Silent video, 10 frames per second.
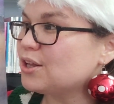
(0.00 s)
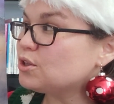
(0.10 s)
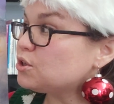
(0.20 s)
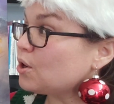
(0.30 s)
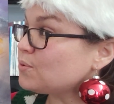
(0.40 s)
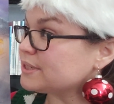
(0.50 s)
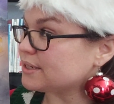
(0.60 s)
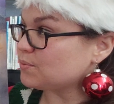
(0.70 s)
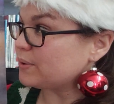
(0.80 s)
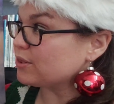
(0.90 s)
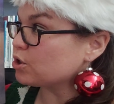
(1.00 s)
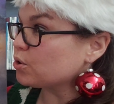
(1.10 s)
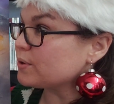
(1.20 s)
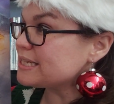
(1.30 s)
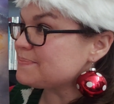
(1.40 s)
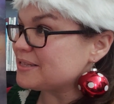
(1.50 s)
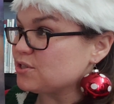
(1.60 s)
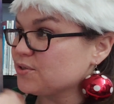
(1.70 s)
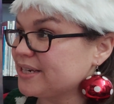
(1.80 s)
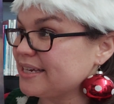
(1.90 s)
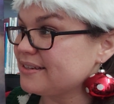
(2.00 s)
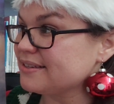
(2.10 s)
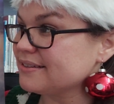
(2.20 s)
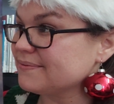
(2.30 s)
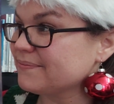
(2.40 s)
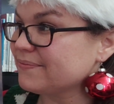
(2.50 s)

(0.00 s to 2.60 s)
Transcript: loaded with Christmas trees.